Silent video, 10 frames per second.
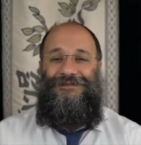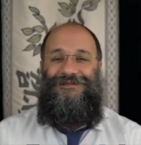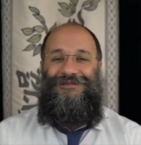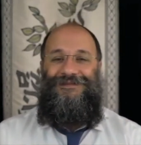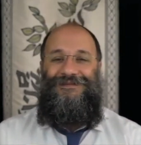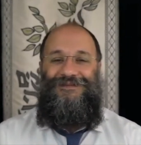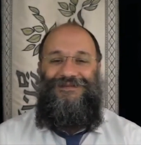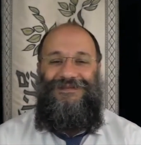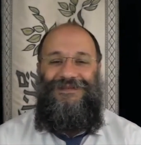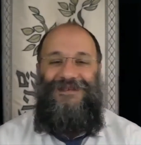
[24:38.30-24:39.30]

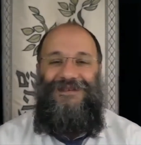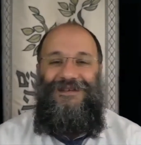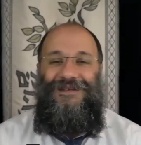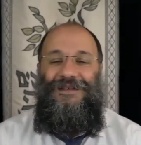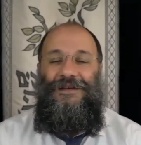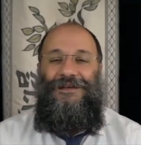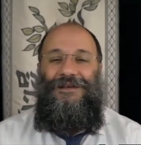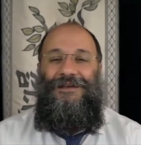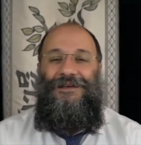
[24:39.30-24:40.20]
[no speech]